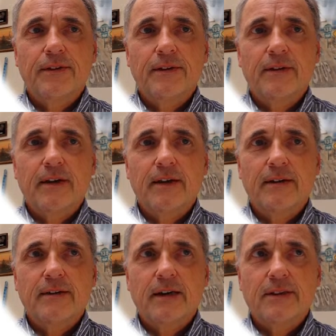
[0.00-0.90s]
On the
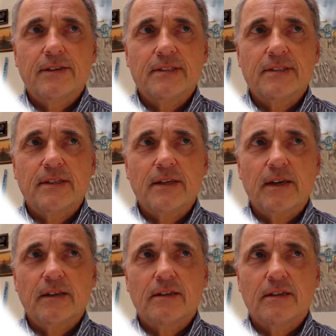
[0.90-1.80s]
other
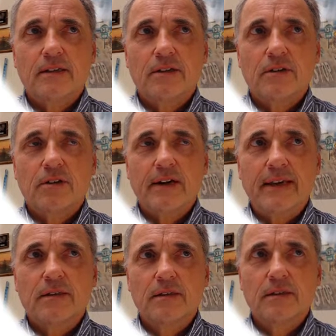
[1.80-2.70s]
side,
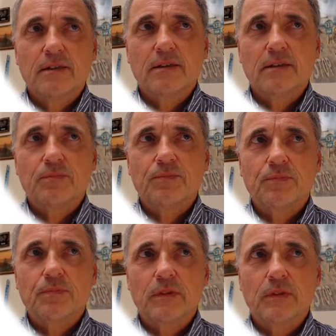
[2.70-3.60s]
right
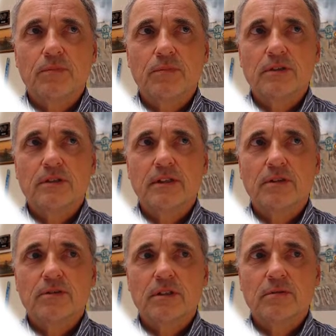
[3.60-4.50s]

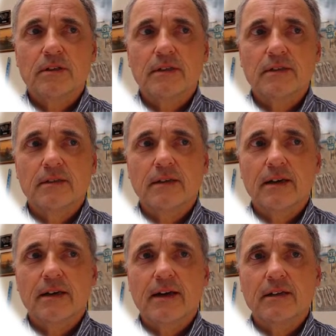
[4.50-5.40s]
posterior cerebral
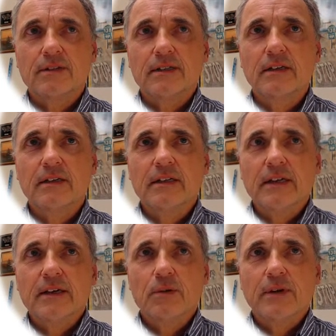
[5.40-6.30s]
artery,
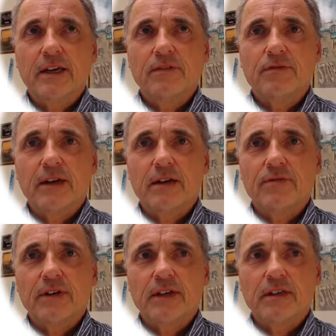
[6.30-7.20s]
we have
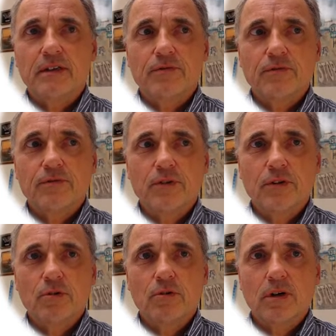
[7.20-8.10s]
elevated
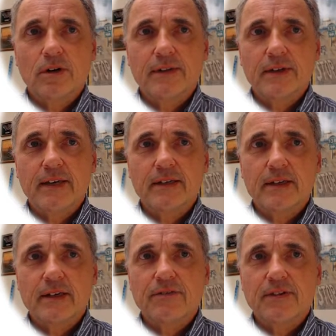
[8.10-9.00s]
flow on the
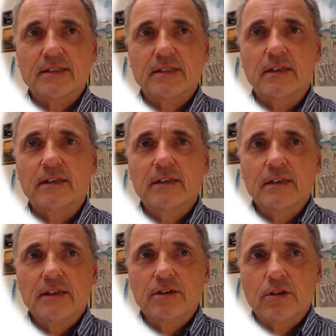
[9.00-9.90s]
entire vessel,
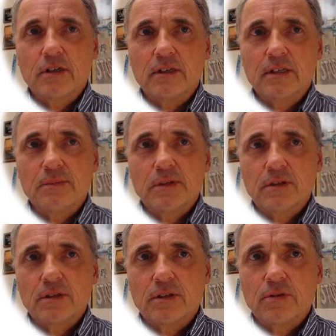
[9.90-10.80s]
not
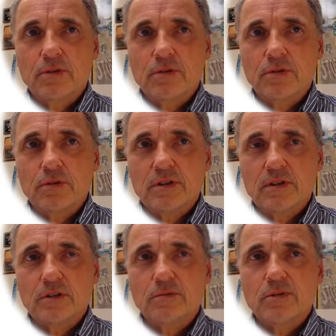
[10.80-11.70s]
limited to
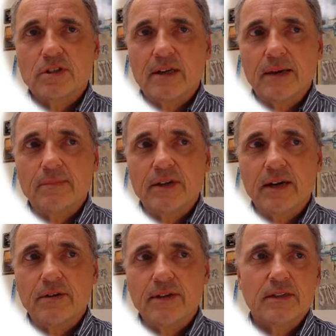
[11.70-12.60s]
a circumscribed
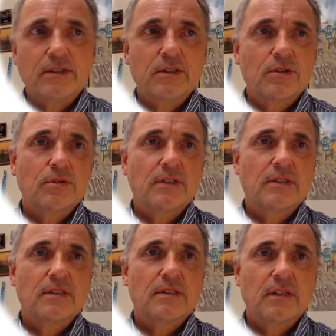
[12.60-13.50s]
area. So
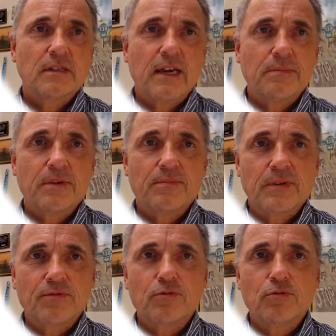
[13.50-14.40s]
this is a
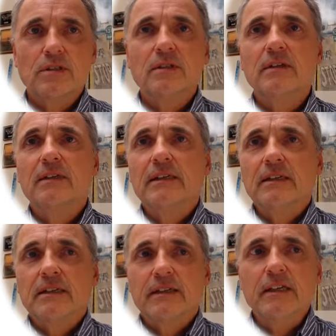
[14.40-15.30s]
hyperperfusion
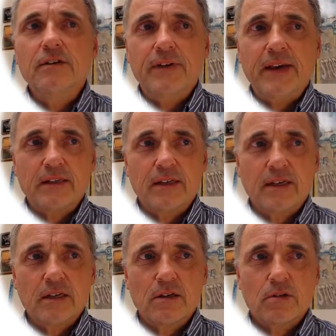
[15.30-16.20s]

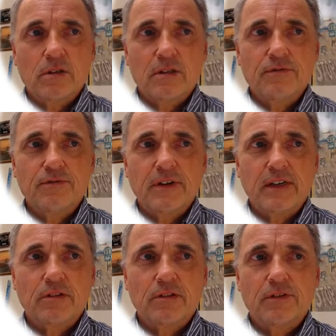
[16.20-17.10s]
effect and not an
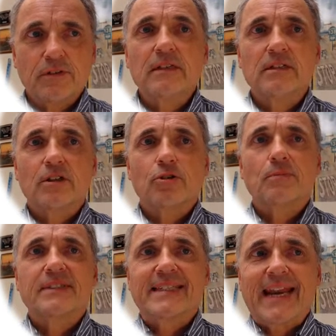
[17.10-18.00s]
effect of a
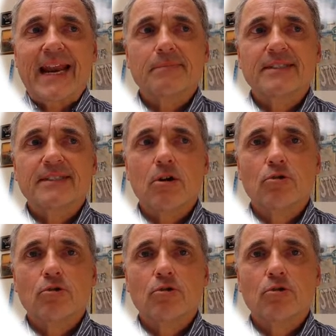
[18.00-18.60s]
circumscribed